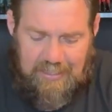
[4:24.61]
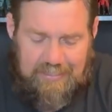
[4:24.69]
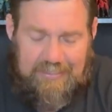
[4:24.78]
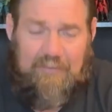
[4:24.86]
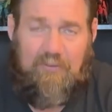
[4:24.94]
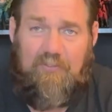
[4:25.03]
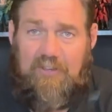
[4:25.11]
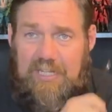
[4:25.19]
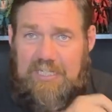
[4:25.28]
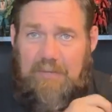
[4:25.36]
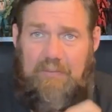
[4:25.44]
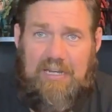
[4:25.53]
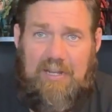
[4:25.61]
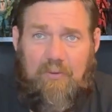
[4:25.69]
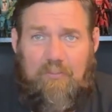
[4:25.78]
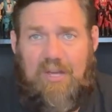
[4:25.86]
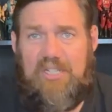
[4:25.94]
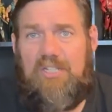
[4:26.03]
Devilfish.
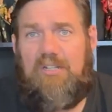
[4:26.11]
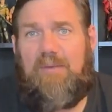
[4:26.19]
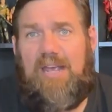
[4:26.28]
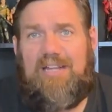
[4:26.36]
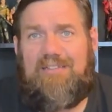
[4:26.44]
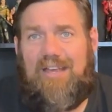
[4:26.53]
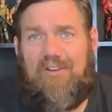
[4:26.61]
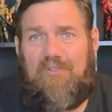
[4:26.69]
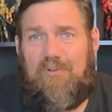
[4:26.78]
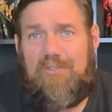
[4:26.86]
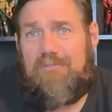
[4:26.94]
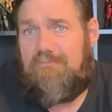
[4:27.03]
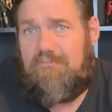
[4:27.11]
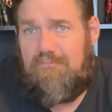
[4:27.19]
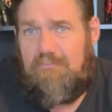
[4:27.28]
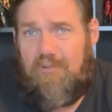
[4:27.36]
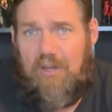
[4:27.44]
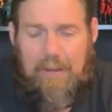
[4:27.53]
Plus you can make that Tiger Force,
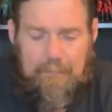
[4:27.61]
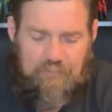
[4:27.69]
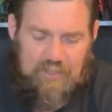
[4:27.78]
right?